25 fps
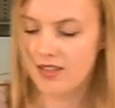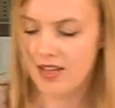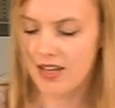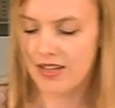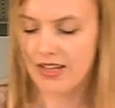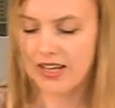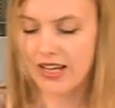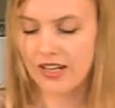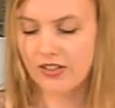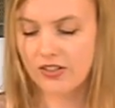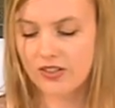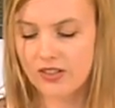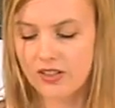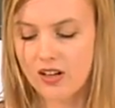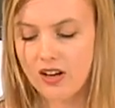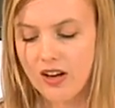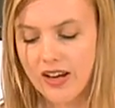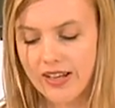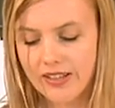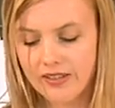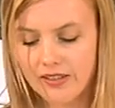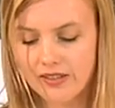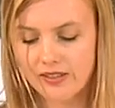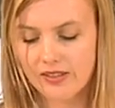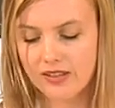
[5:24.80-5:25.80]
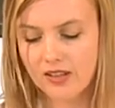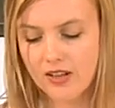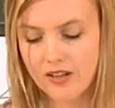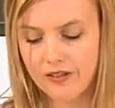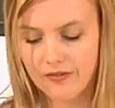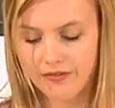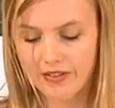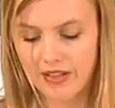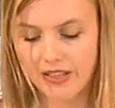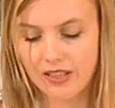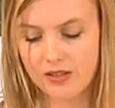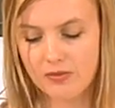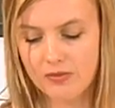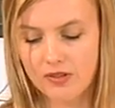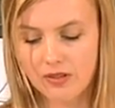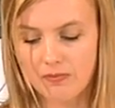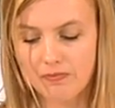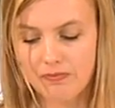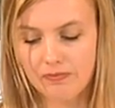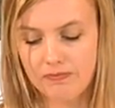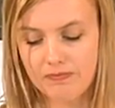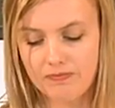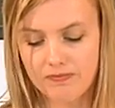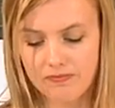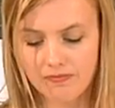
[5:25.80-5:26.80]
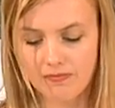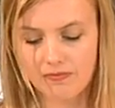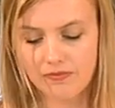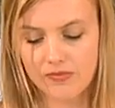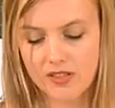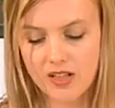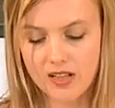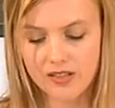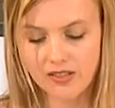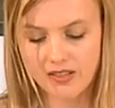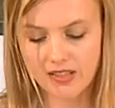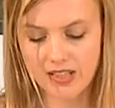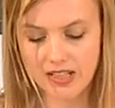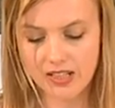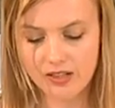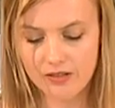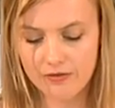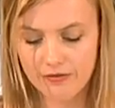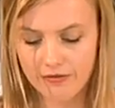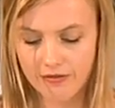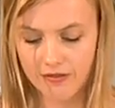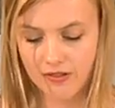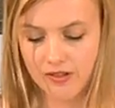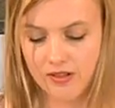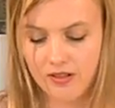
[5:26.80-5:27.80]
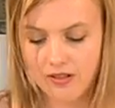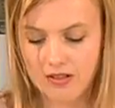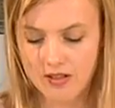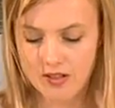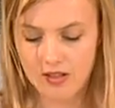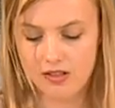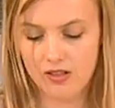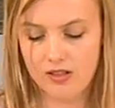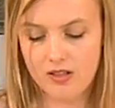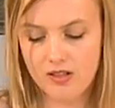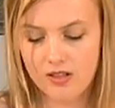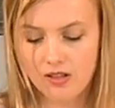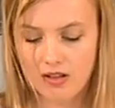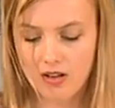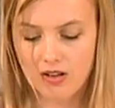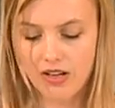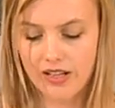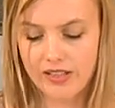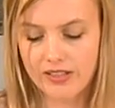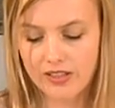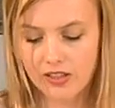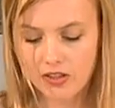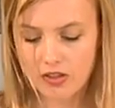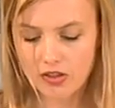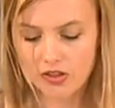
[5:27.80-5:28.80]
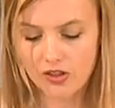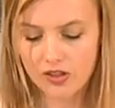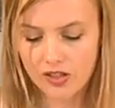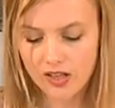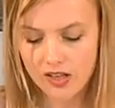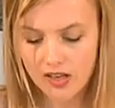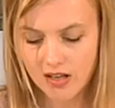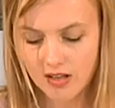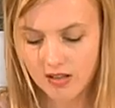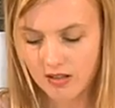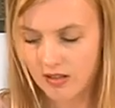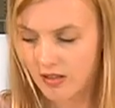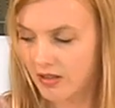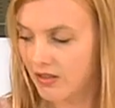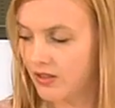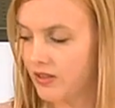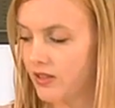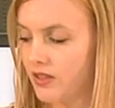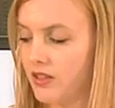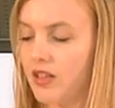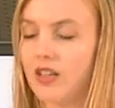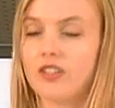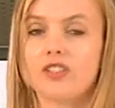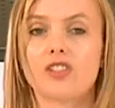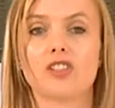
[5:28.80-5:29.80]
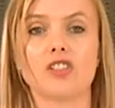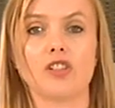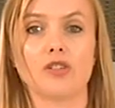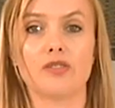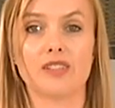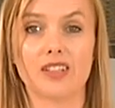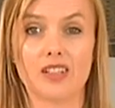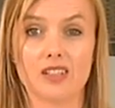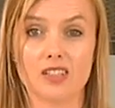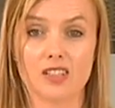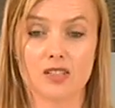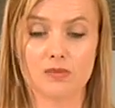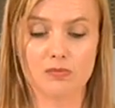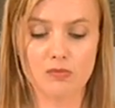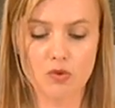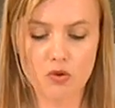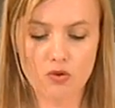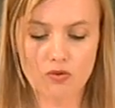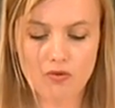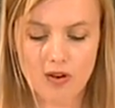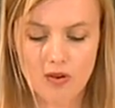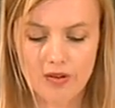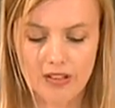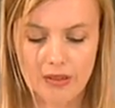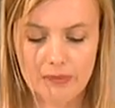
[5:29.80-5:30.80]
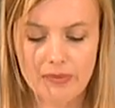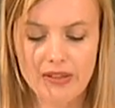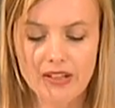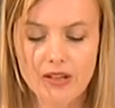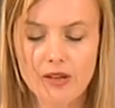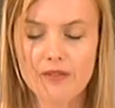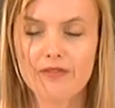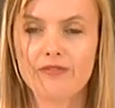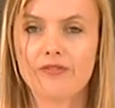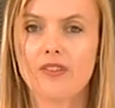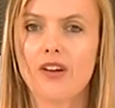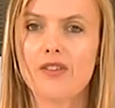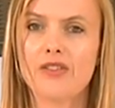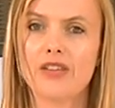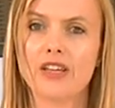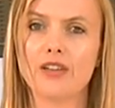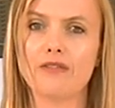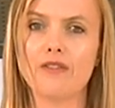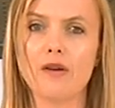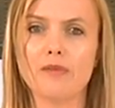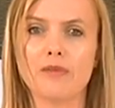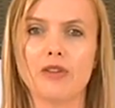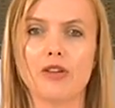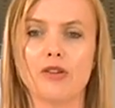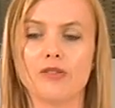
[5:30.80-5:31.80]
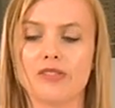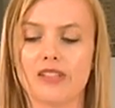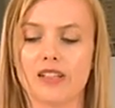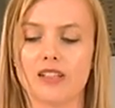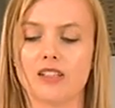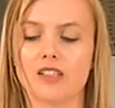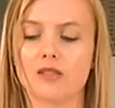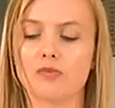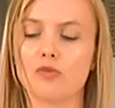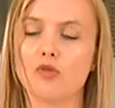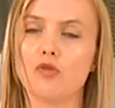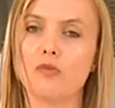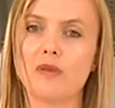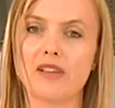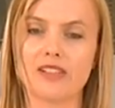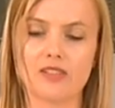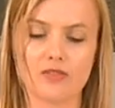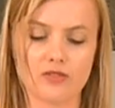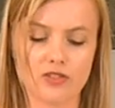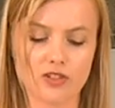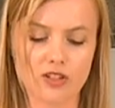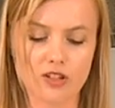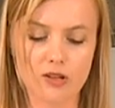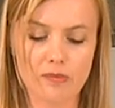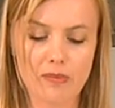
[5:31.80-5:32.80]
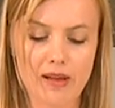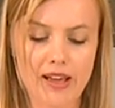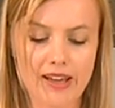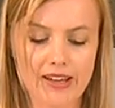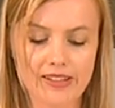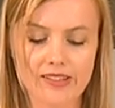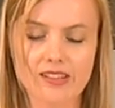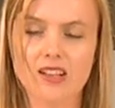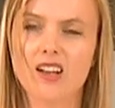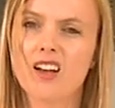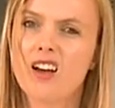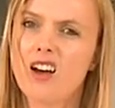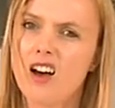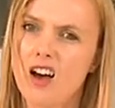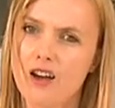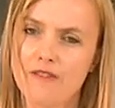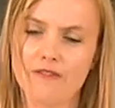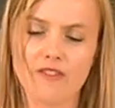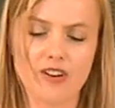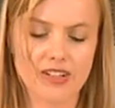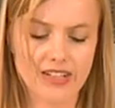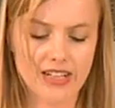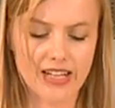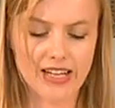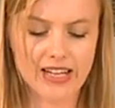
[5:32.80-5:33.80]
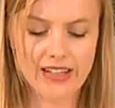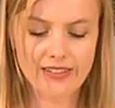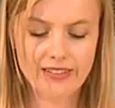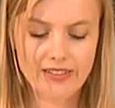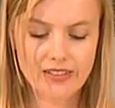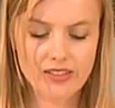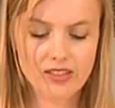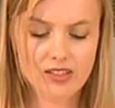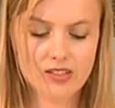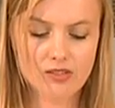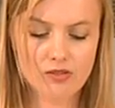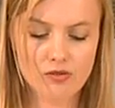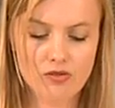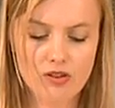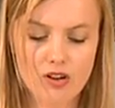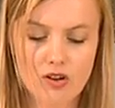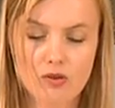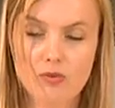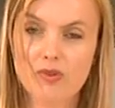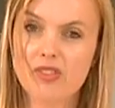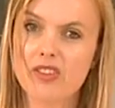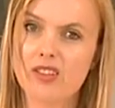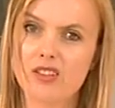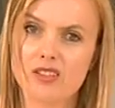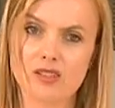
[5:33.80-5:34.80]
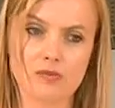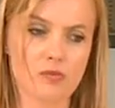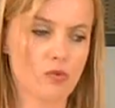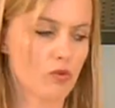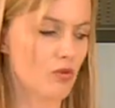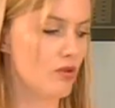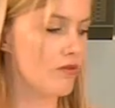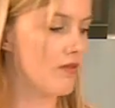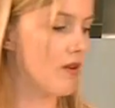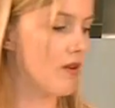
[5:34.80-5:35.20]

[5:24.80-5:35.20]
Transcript: Again, just ice the surface with a dusting of icing sugar. And just using a small rolling pin. I think if I'm using small bits of sugar paste, I find it easier to control with a smaller